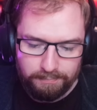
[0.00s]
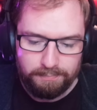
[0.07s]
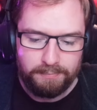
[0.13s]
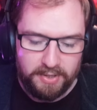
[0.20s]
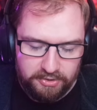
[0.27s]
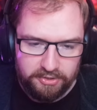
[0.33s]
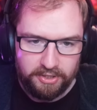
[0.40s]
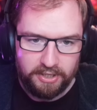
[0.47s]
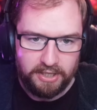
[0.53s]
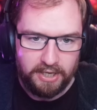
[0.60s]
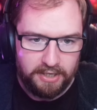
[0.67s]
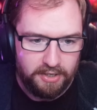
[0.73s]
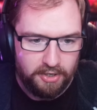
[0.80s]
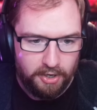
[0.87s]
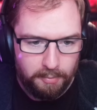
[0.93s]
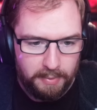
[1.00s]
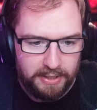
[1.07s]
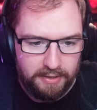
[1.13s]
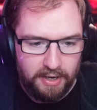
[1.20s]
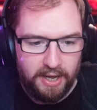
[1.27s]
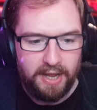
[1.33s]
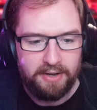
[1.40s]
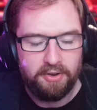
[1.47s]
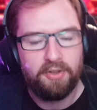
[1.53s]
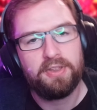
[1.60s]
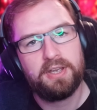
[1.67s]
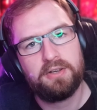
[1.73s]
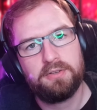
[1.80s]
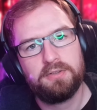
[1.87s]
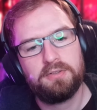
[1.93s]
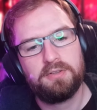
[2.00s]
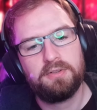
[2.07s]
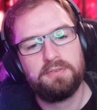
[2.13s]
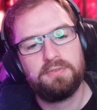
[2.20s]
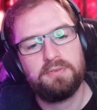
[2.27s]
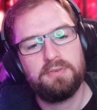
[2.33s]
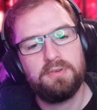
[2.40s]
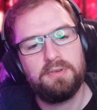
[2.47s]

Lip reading: Make sure you like and comment and all that good stuff.